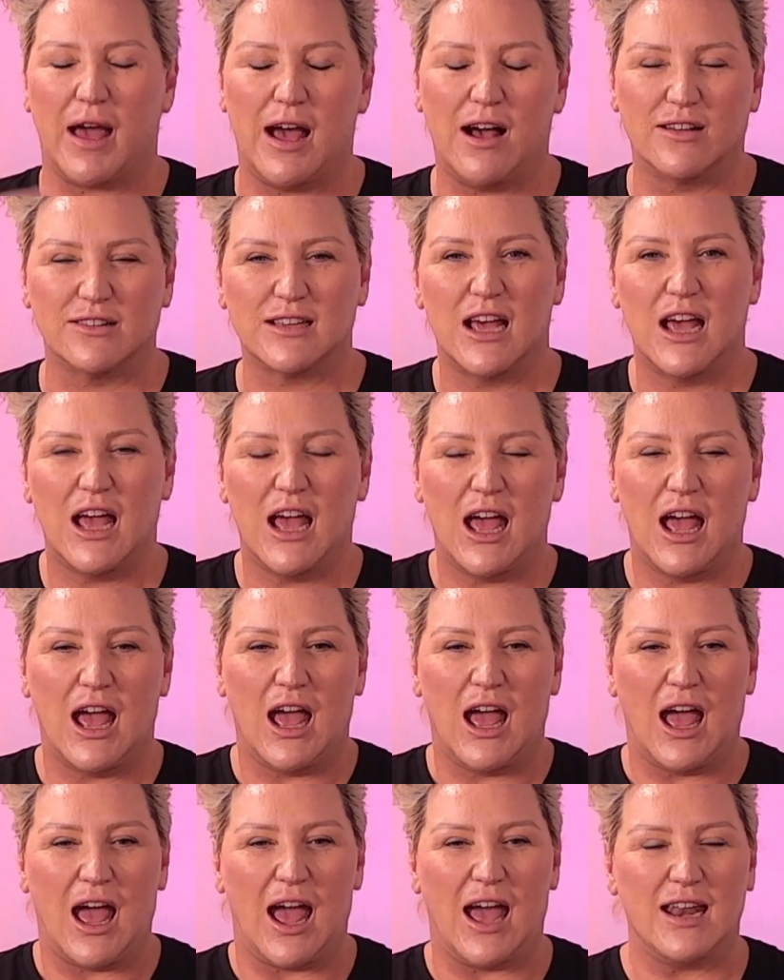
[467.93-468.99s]
pals,
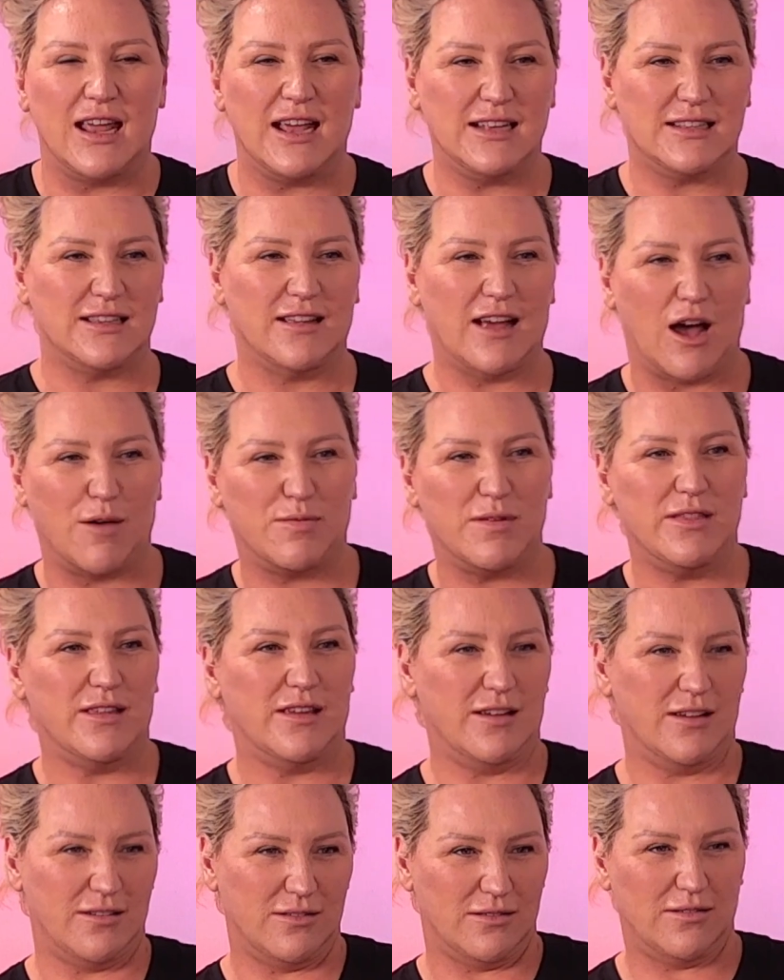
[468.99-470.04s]
and he's uh, up in
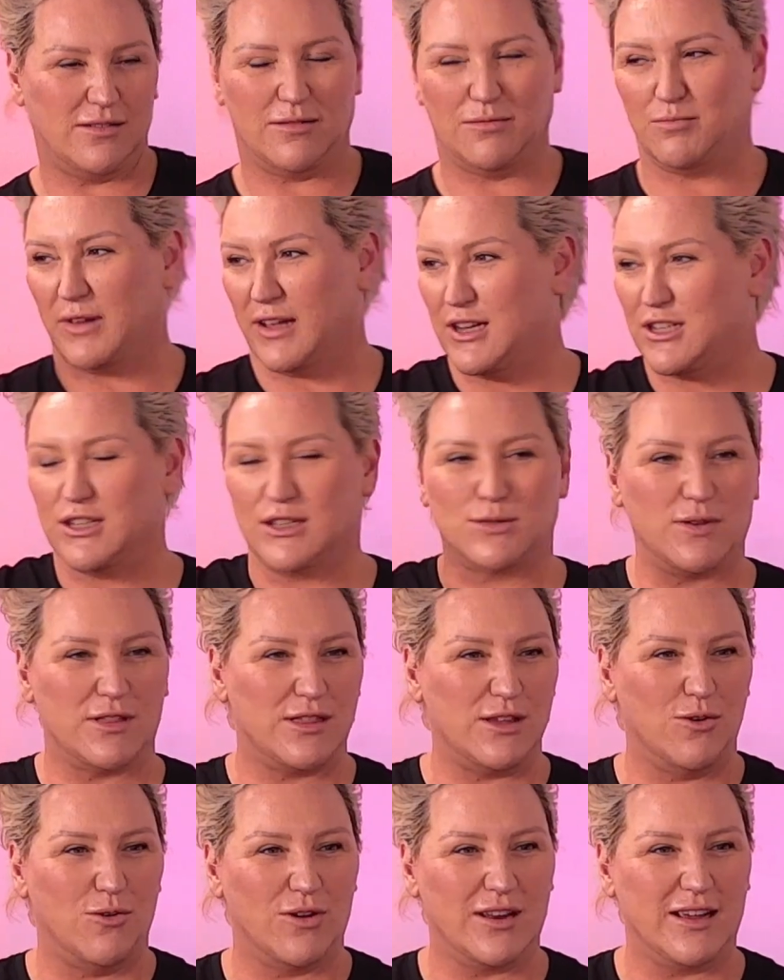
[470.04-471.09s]
the bleachers with
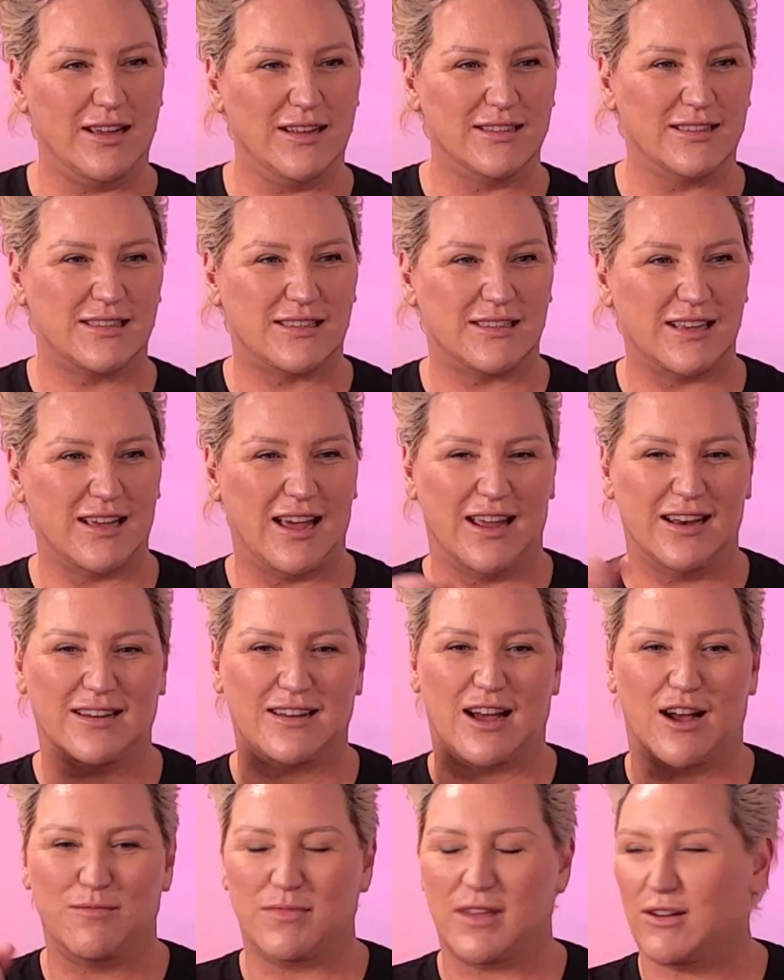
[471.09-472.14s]
the audience, yeah. and
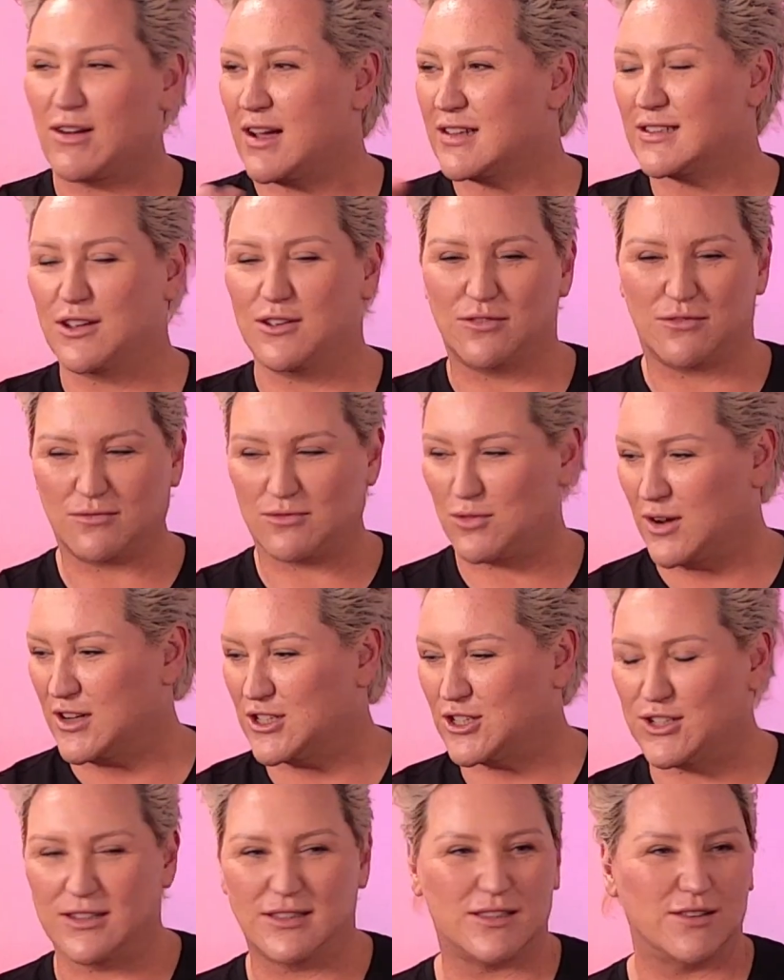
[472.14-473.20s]
um, they're asking
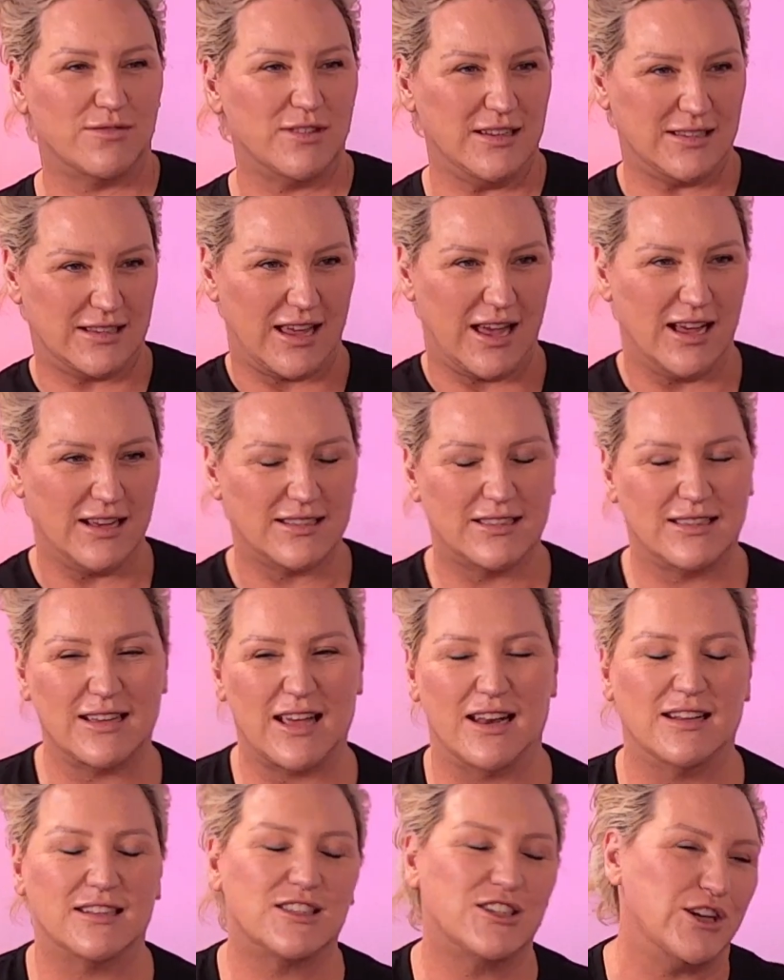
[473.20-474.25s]
questions of his guests,
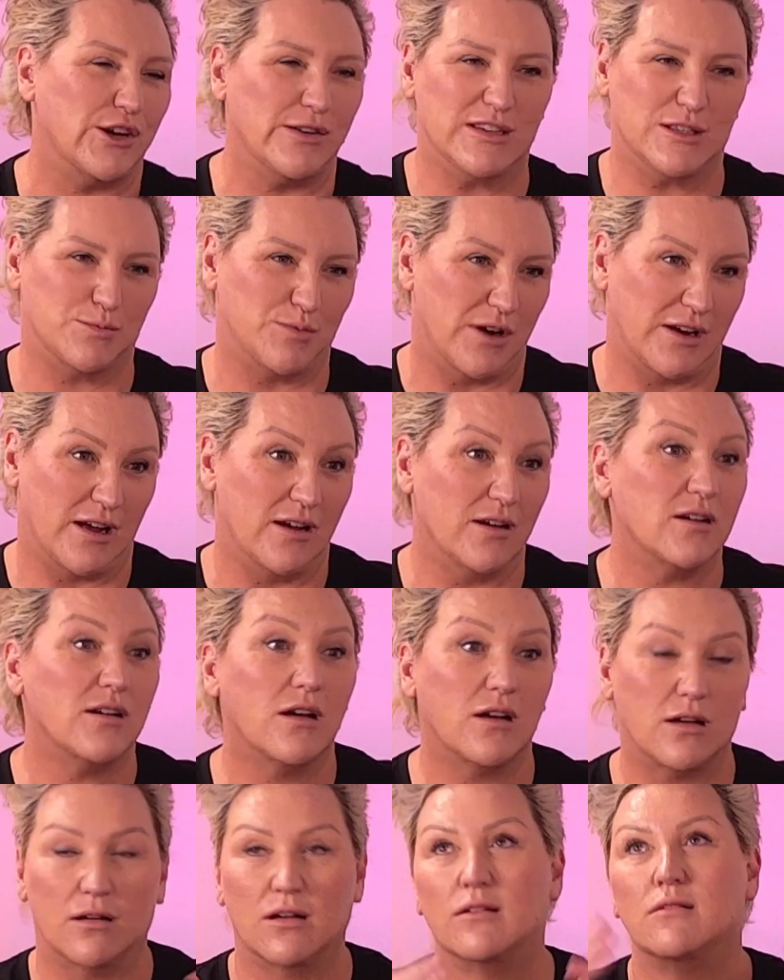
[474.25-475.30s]
and it's Jerry Springer.
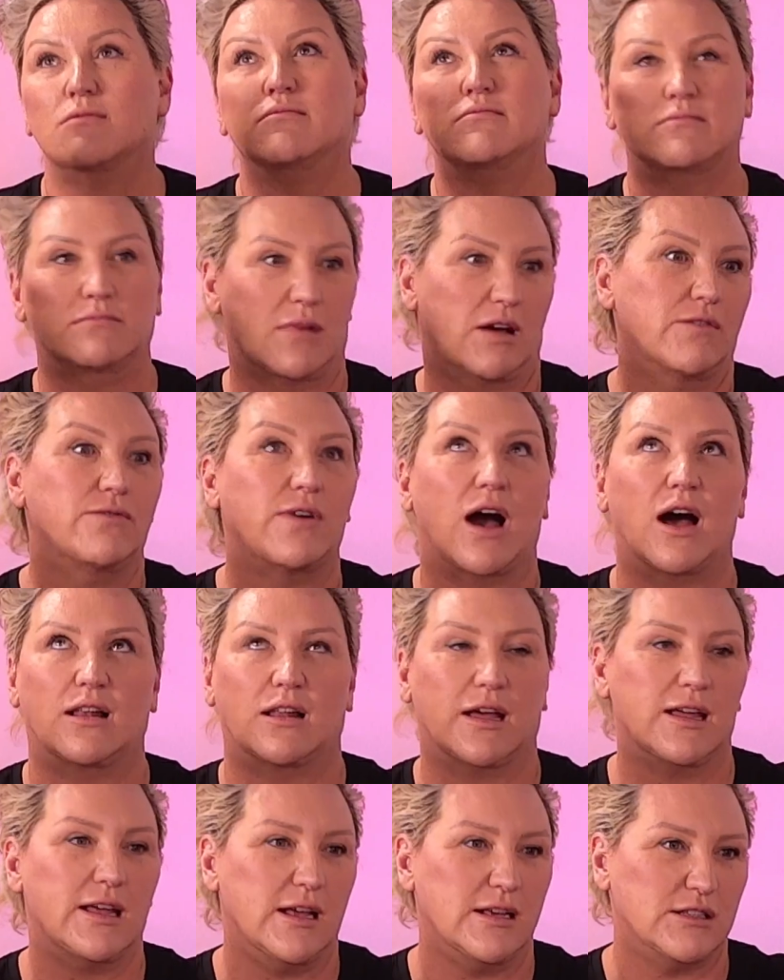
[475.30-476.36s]
Yeah.
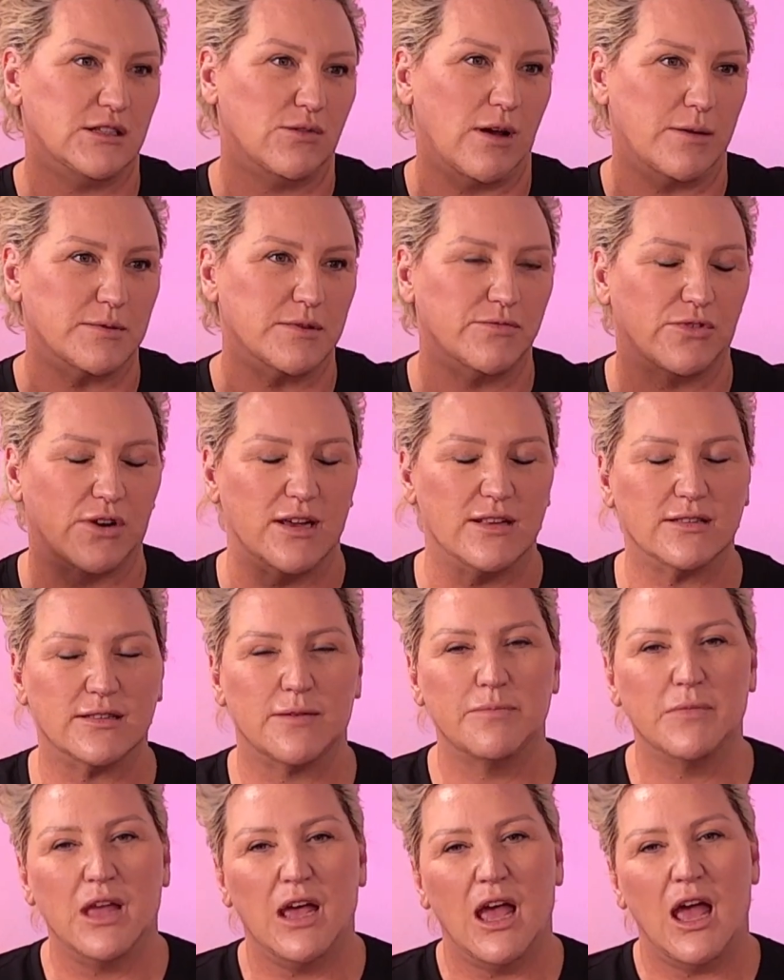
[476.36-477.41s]
Vale, he used to have some friends,
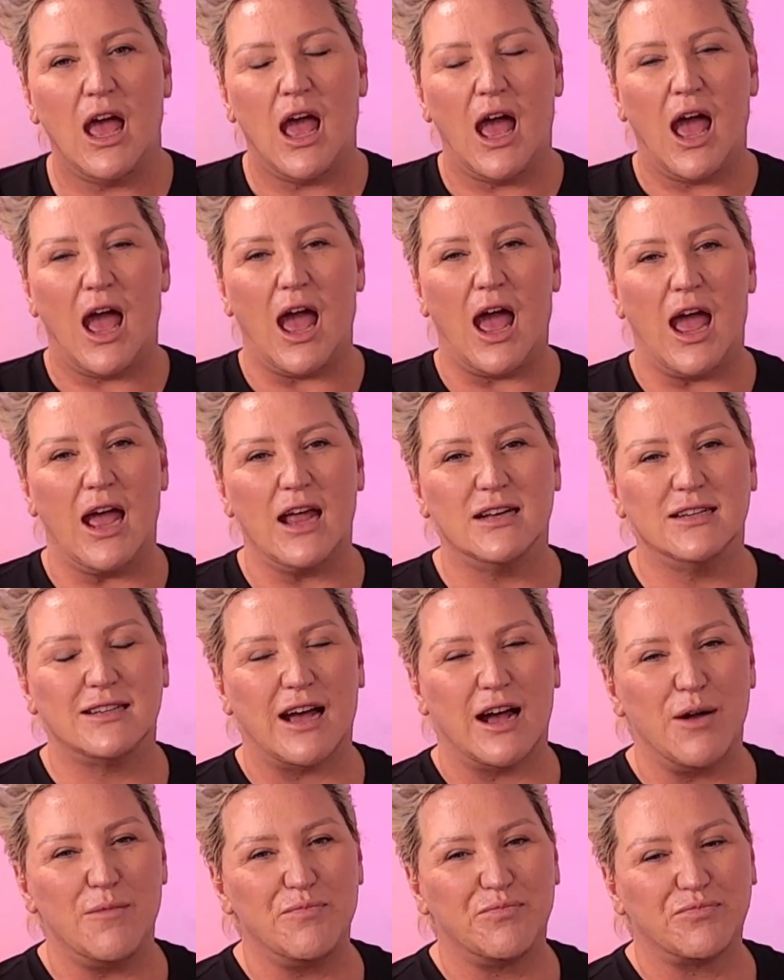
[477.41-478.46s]
and
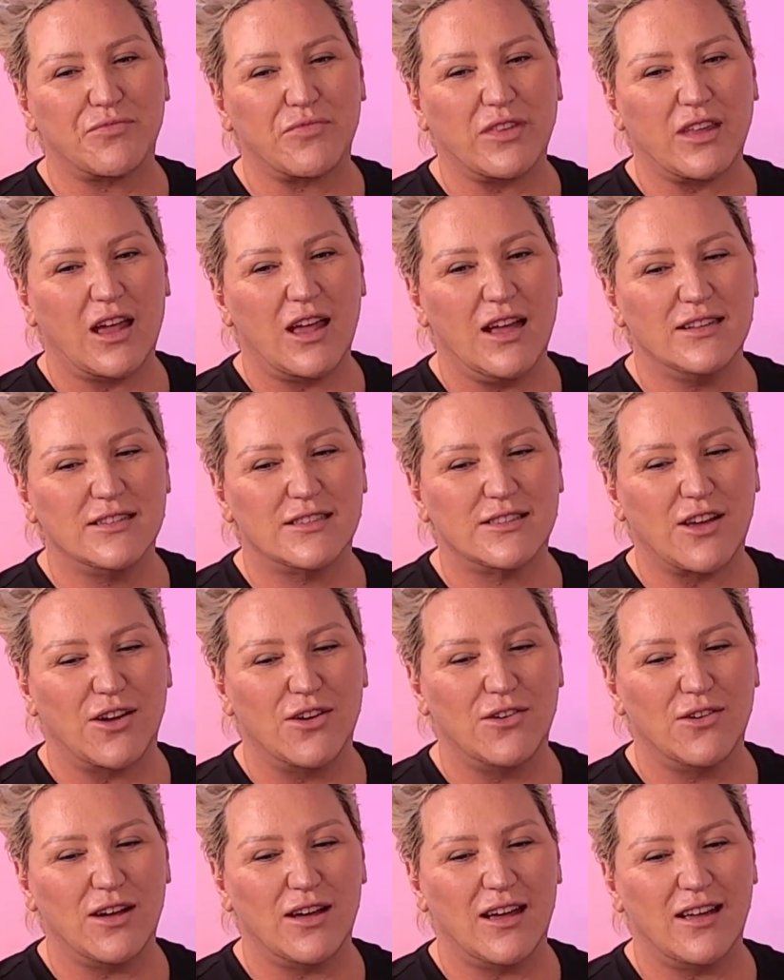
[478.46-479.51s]
um, and
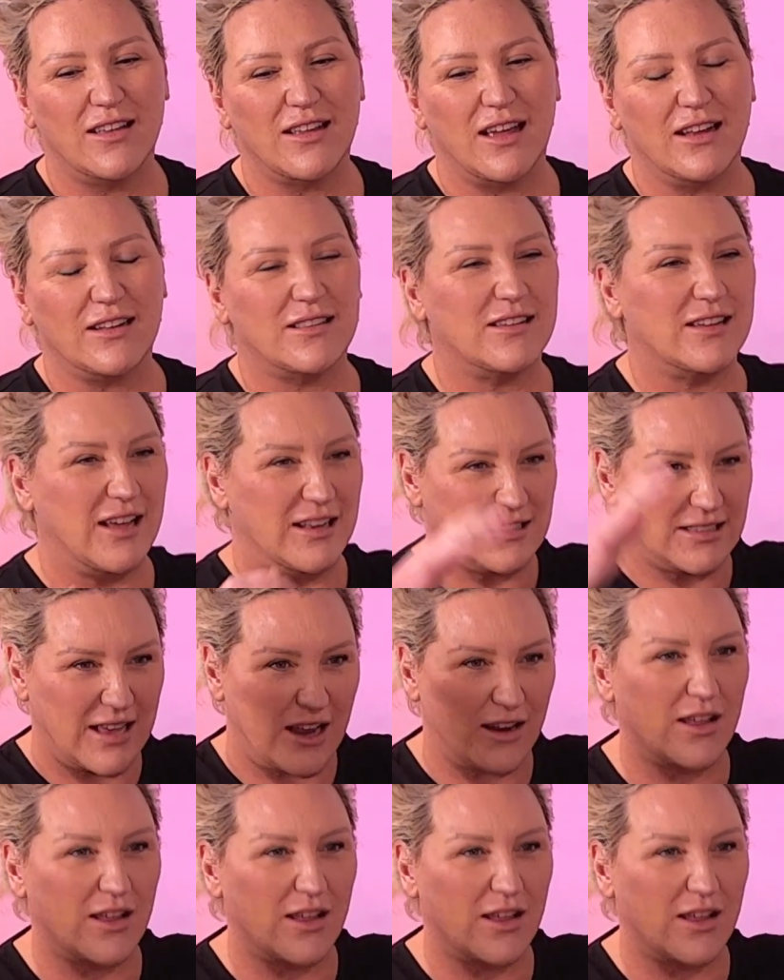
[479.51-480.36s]
so it gets